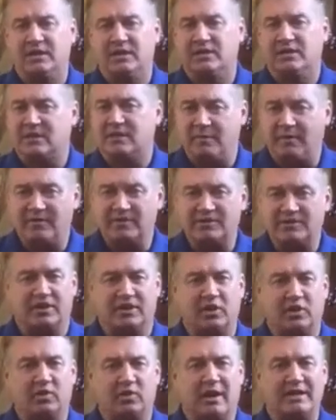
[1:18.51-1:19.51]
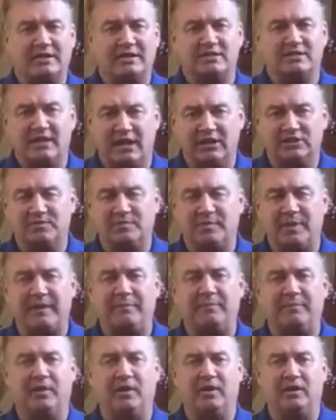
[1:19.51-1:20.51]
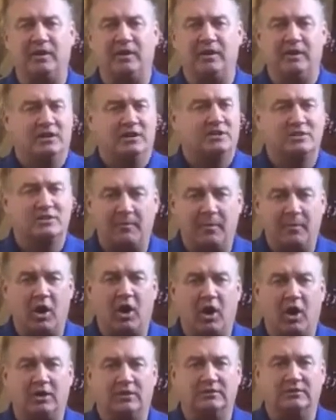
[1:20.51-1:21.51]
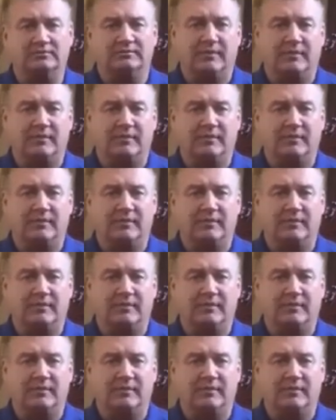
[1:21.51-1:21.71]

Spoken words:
Some of us that are great salespeople, some aren't.